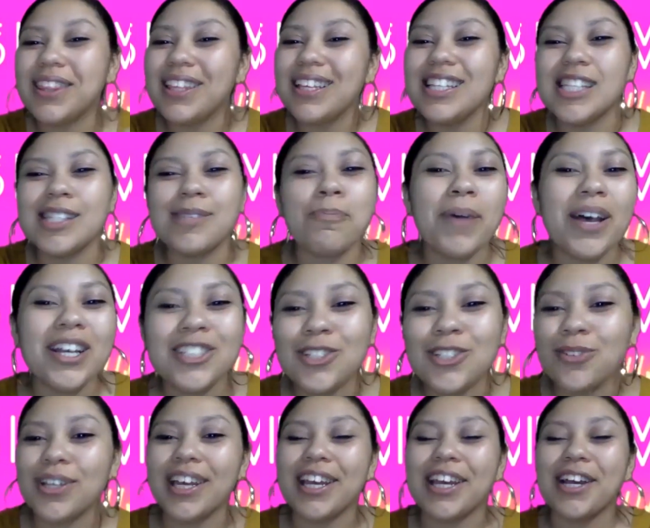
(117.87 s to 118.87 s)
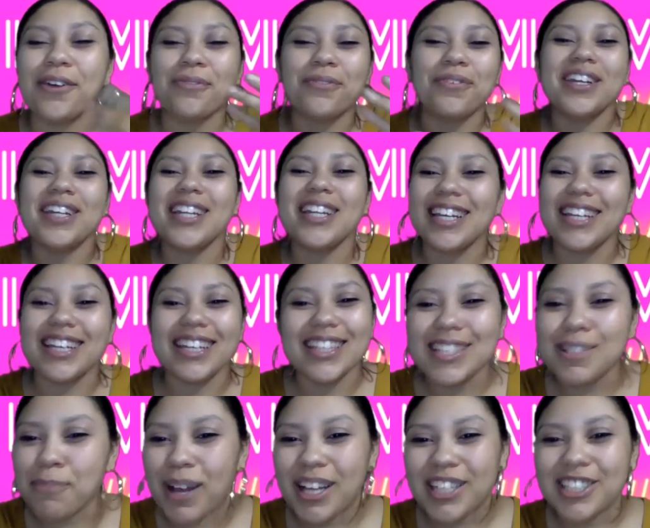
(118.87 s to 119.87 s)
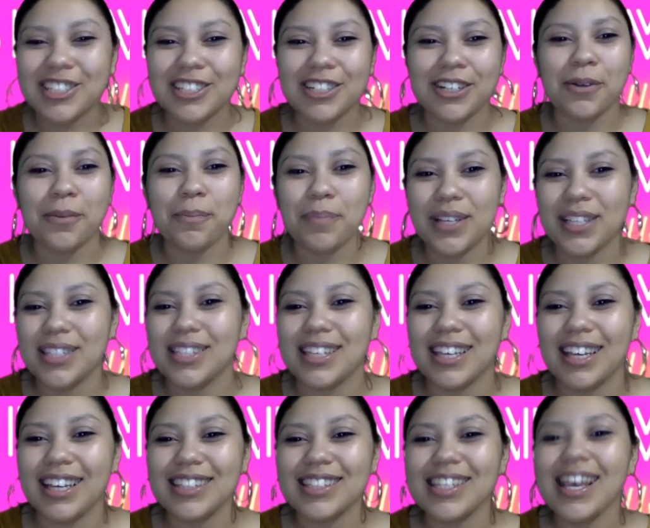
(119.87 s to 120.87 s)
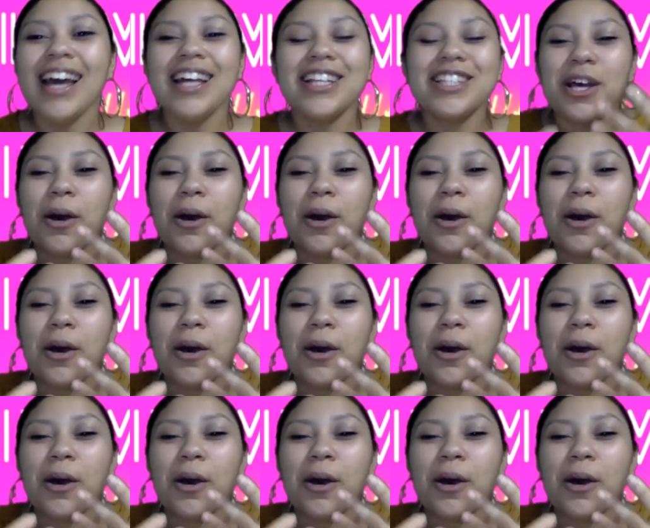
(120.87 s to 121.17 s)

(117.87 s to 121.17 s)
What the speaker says: these special ingredients, my sugar biscuits, to